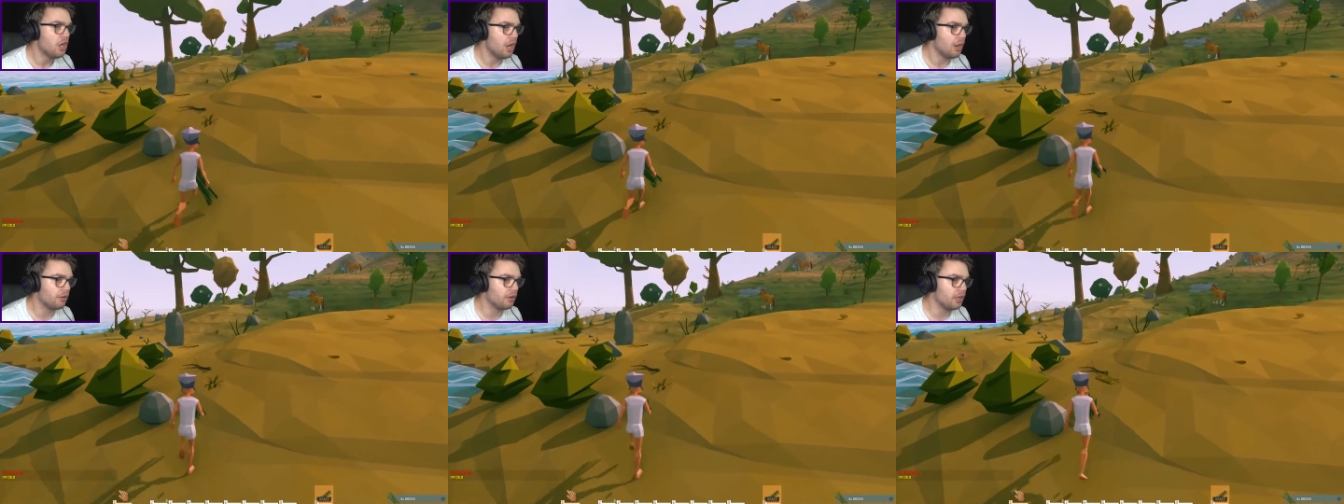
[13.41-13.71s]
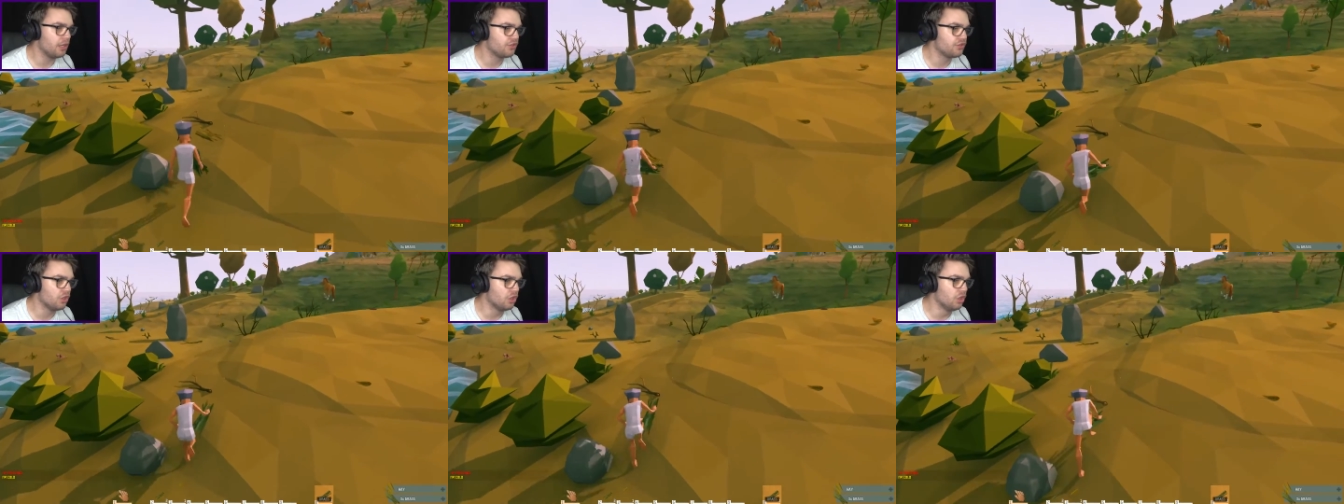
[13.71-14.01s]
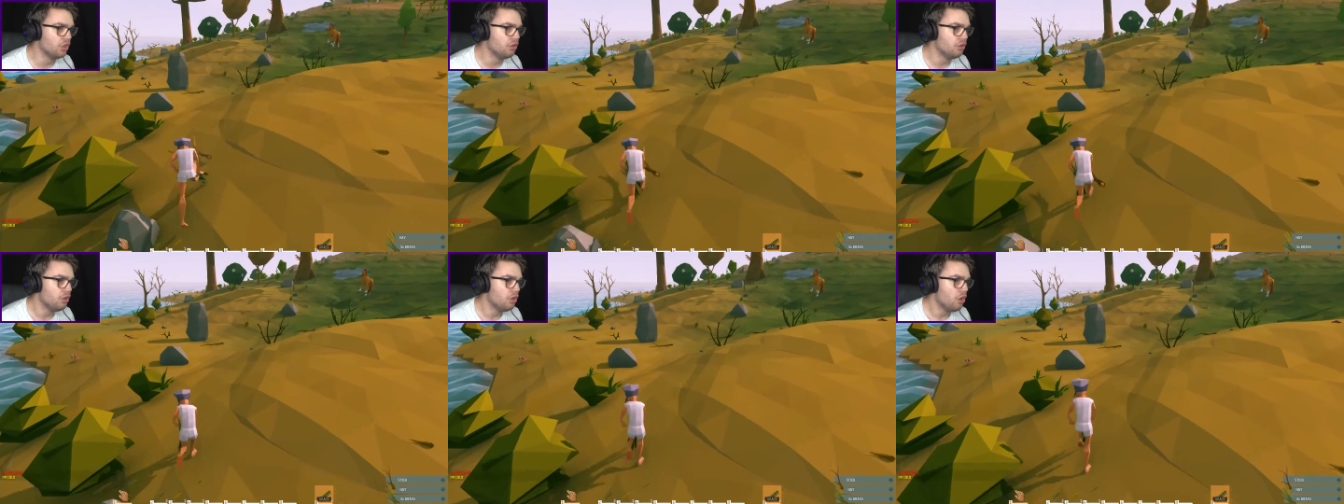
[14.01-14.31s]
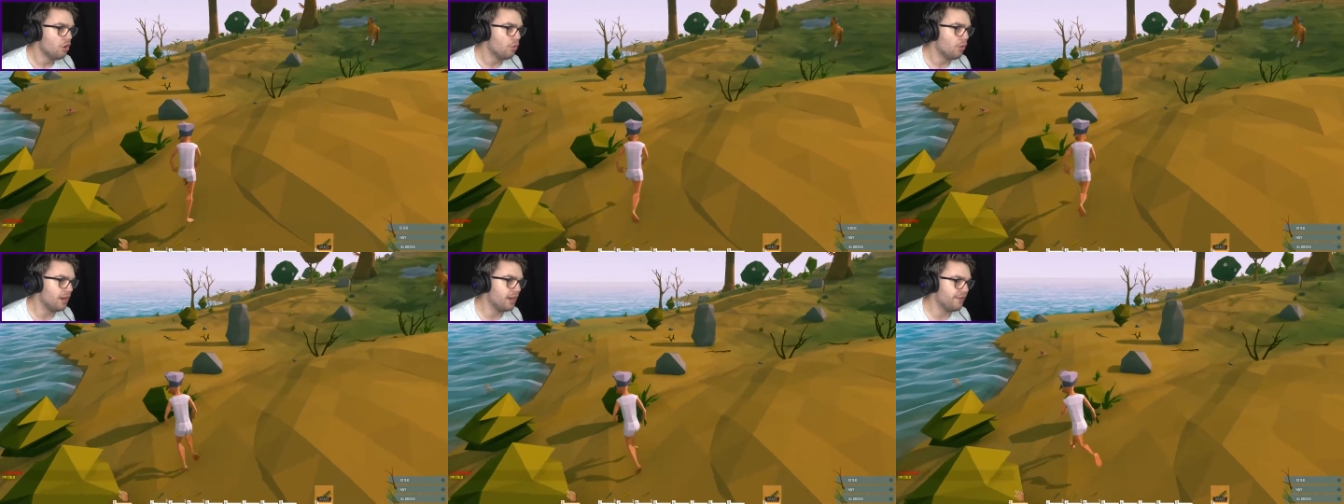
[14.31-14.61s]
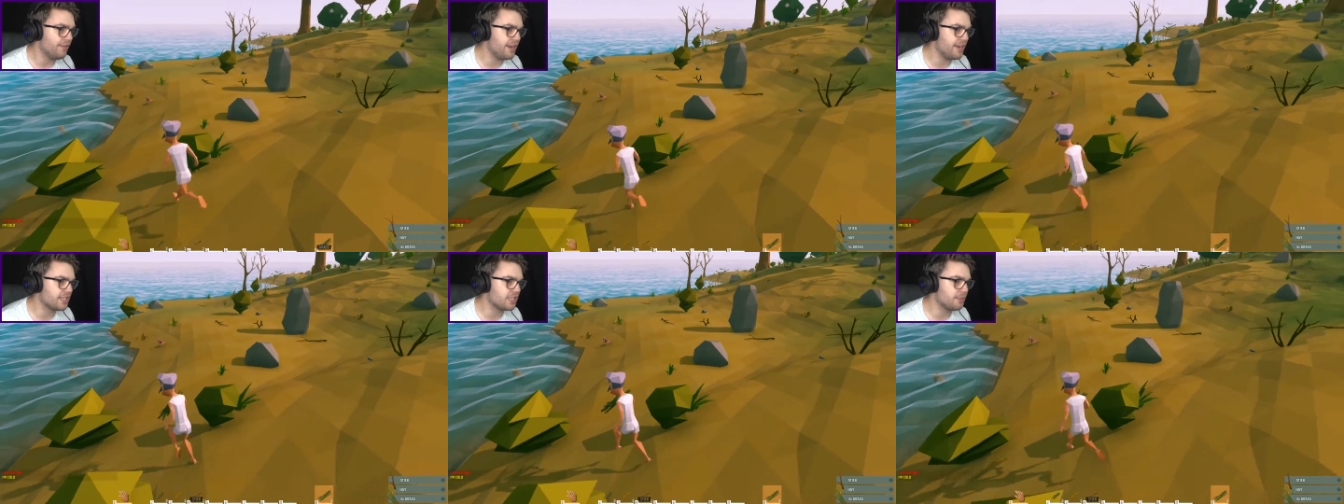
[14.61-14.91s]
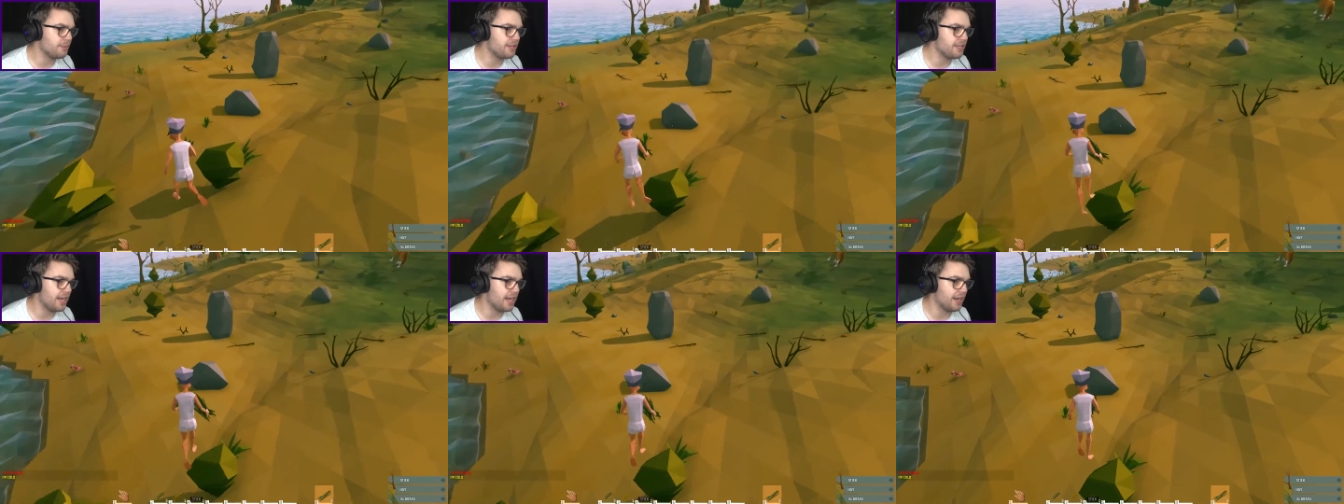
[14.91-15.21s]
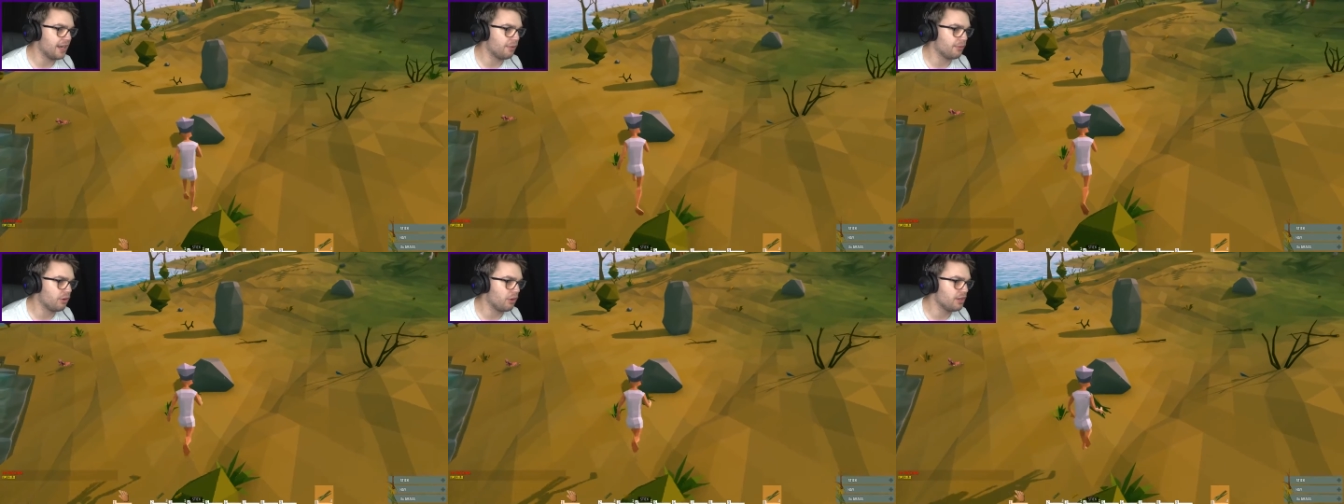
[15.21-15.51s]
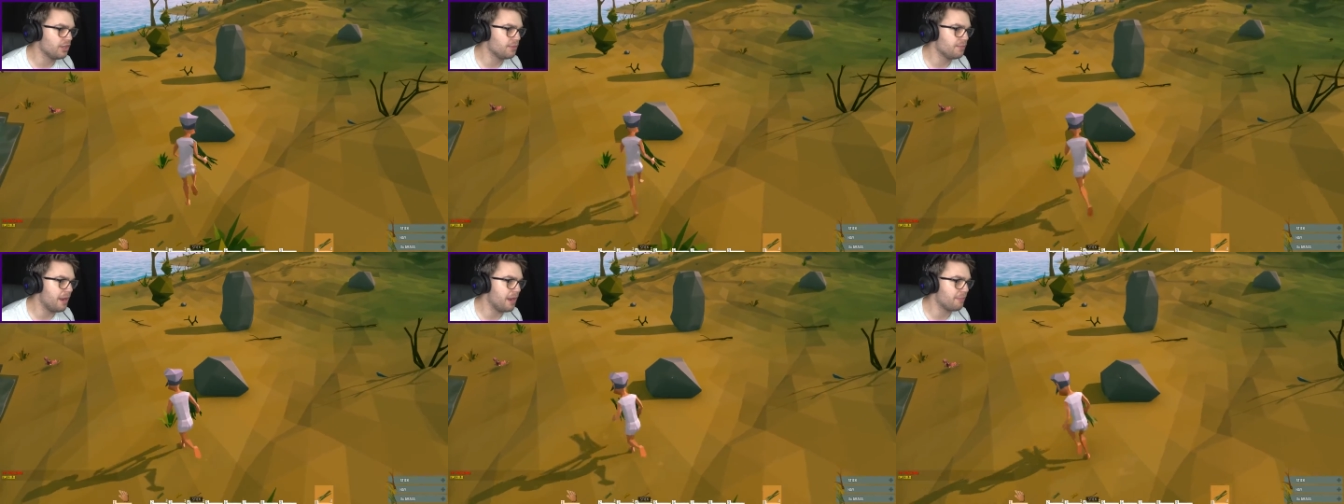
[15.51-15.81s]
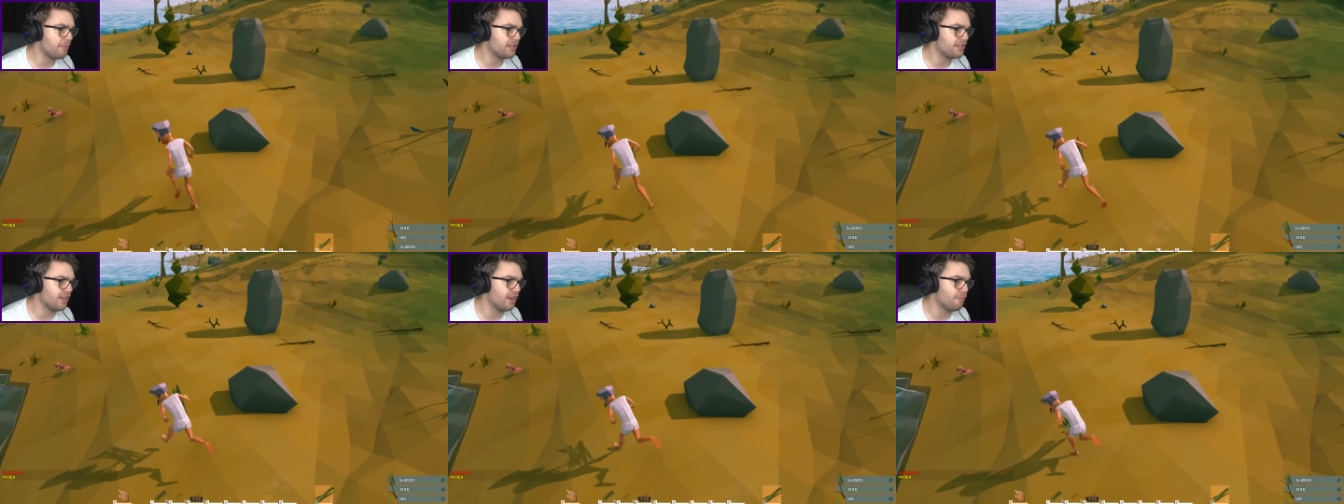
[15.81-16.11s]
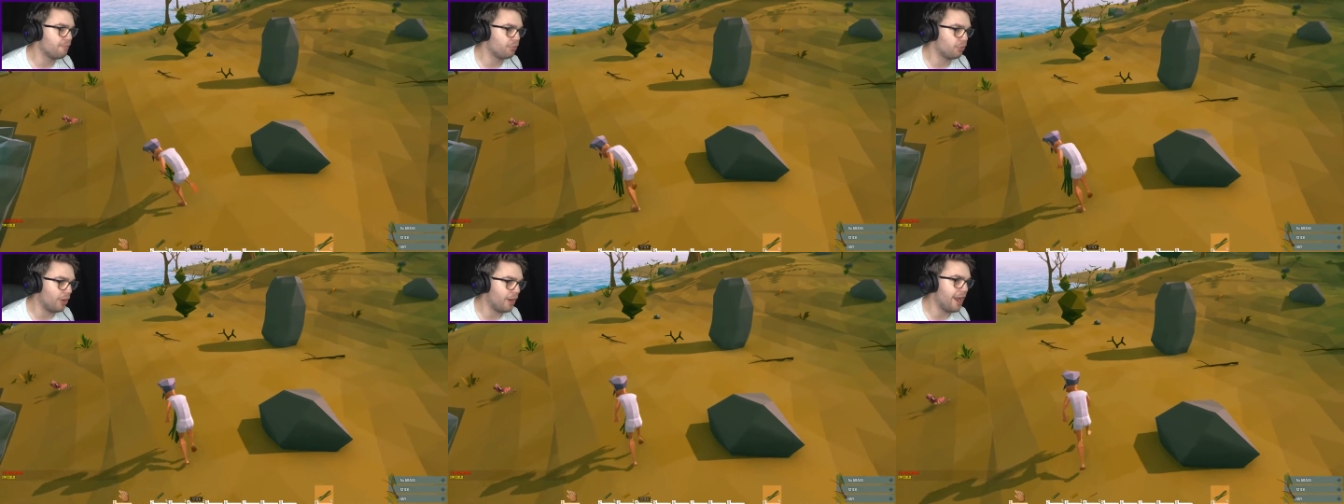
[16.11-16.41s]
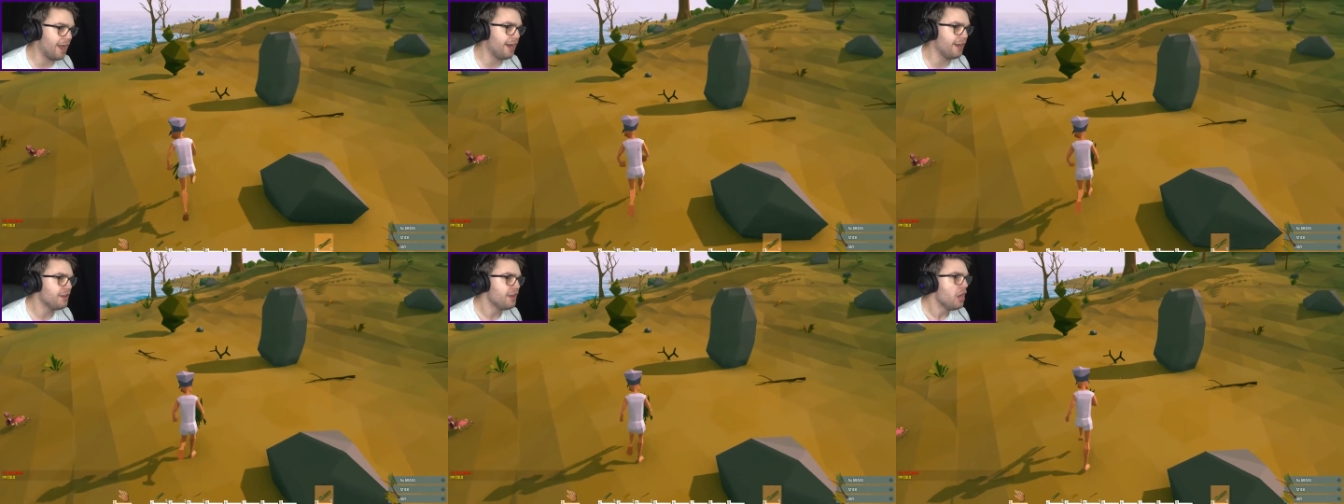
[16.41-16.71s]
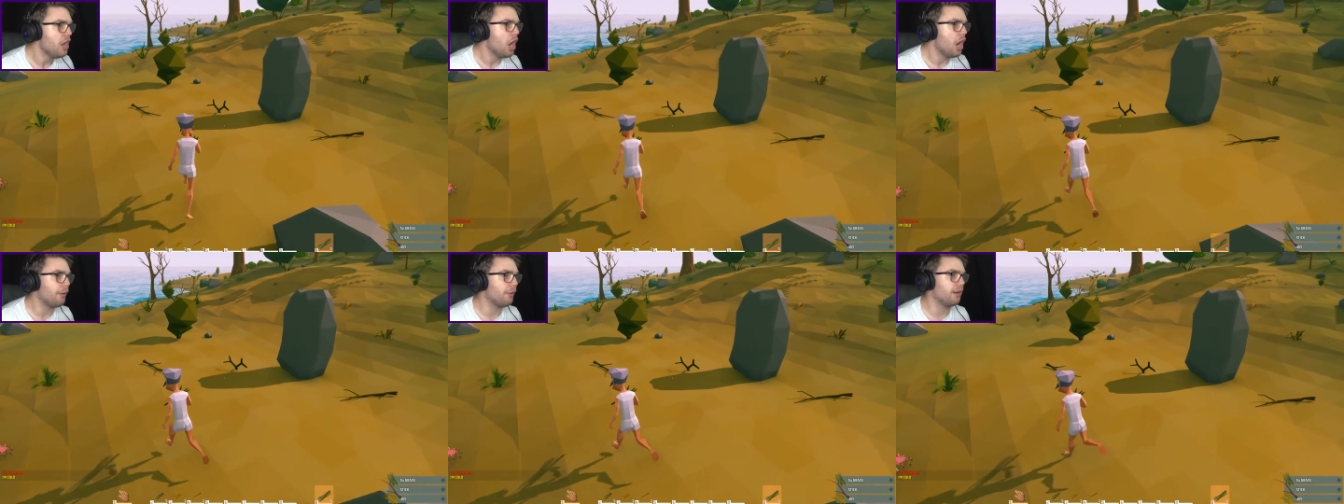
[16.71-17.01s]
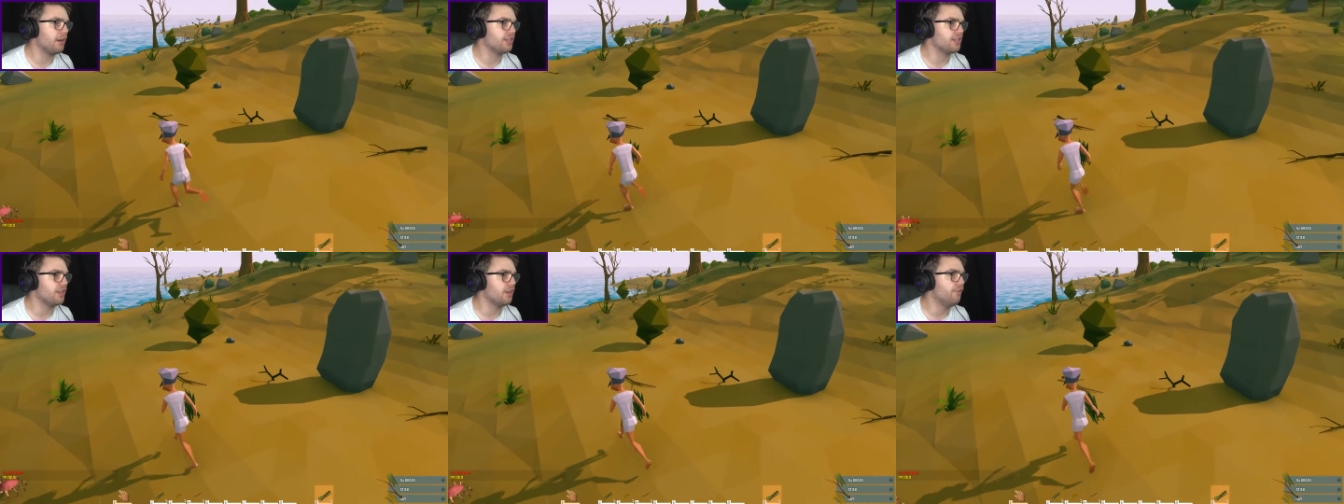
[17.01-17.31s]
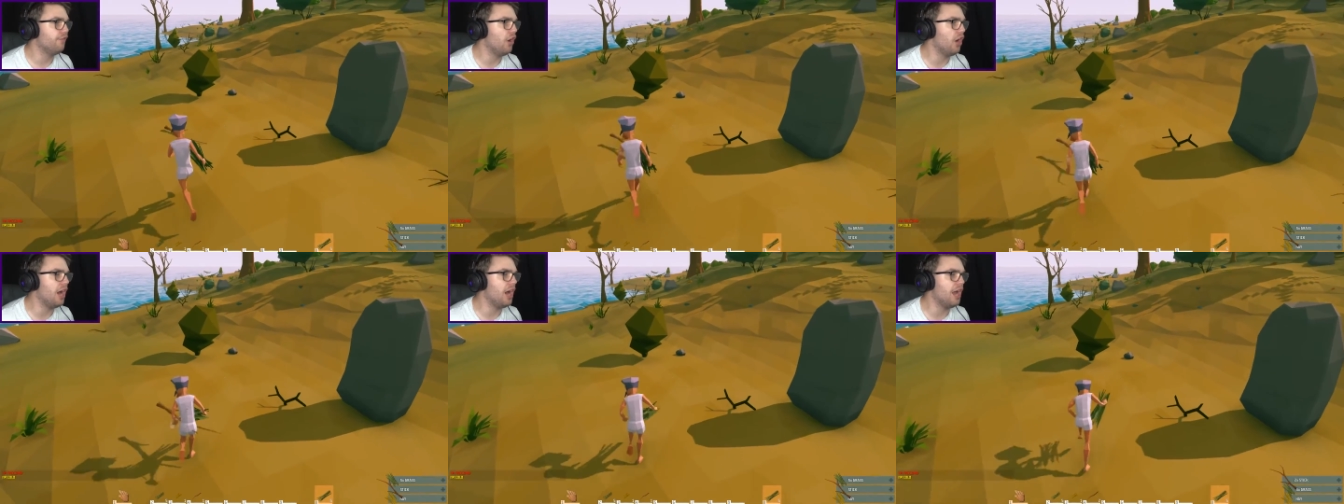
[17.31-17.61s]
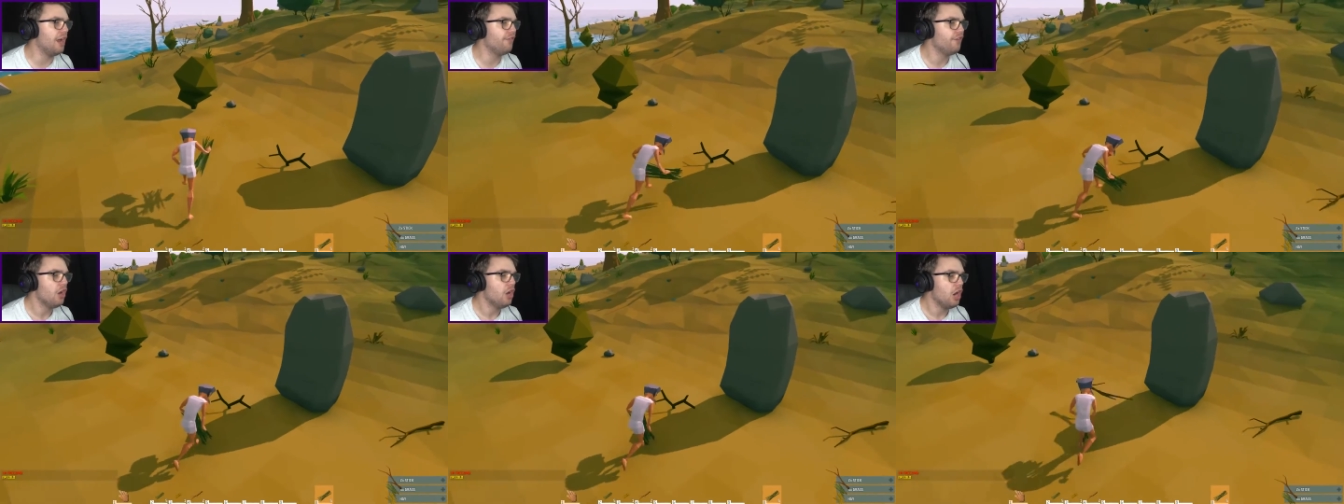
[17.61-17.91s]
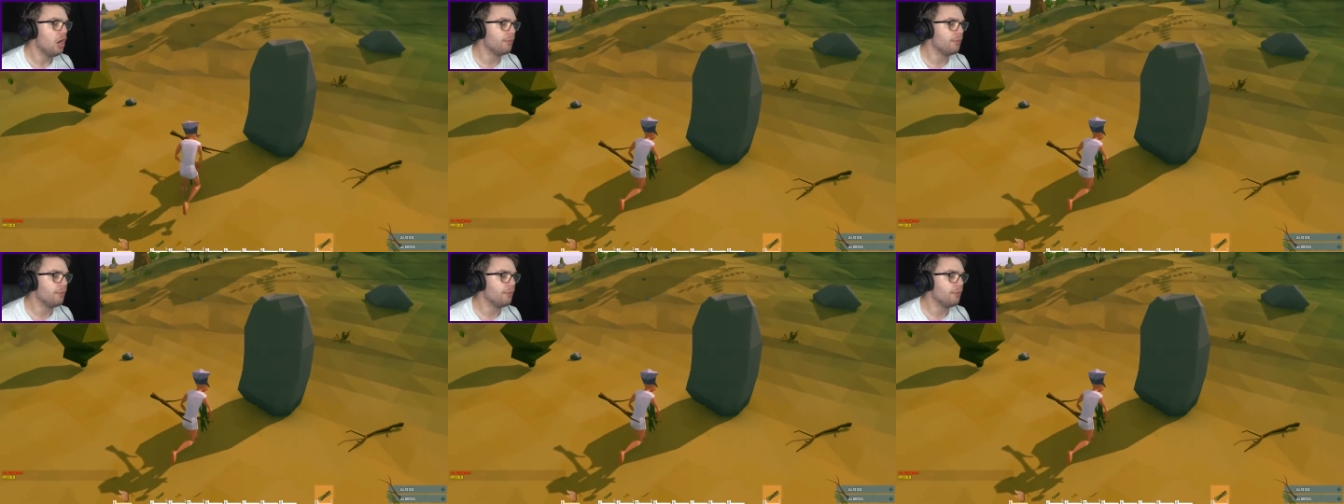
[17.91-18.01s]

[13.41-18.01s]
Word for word: I'm gonna do whatever needs to be done. I'm going to make myself proud. I'm gonna survive.